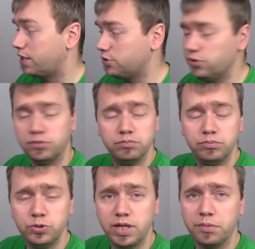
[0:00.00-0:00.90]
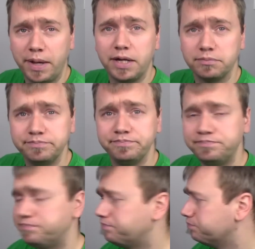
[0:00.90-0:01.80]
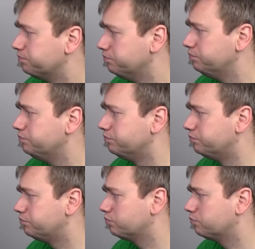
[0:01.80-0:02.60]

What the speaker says: That's true. Blue table painting.